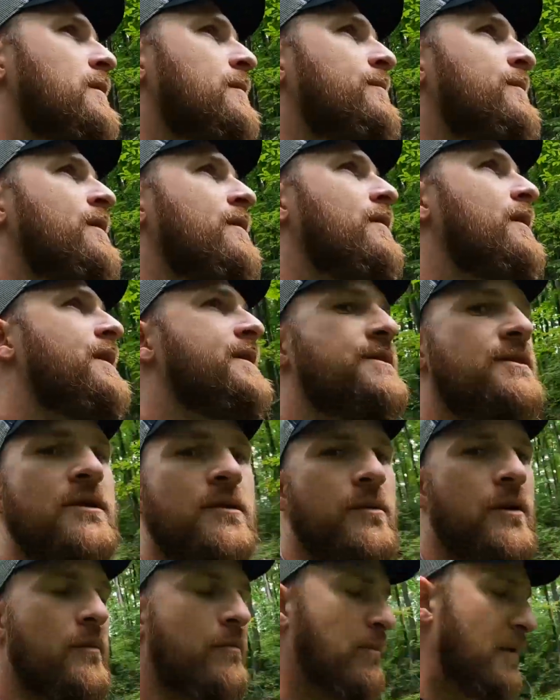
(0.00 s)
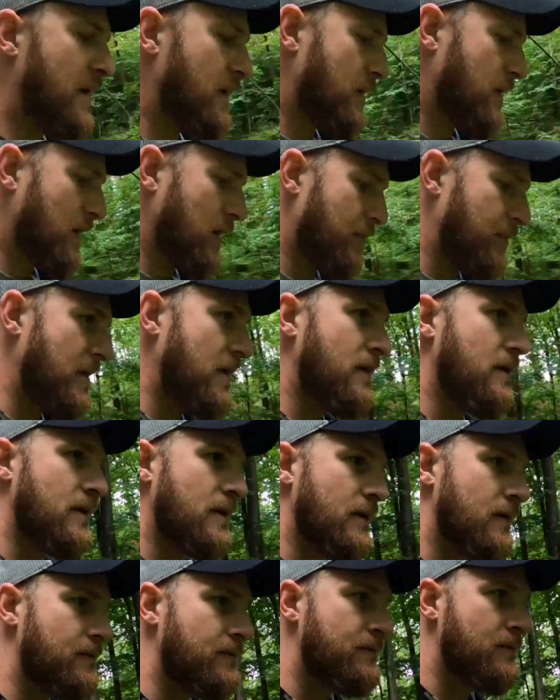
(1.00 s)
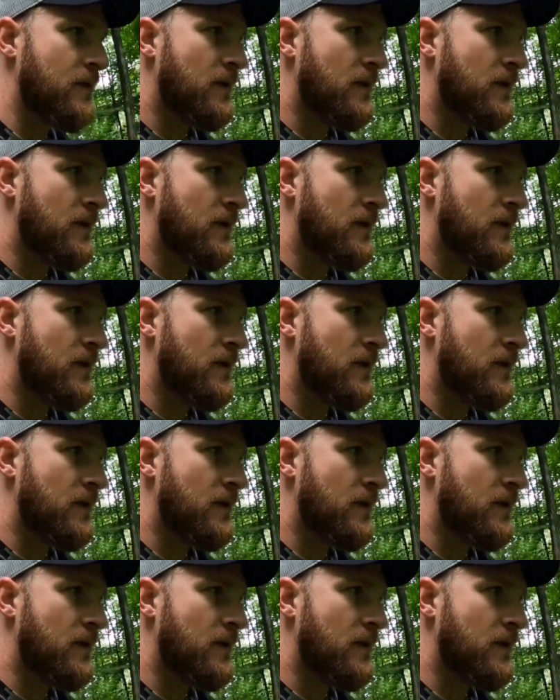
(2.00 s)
one up there last year, but a bear kept eating it.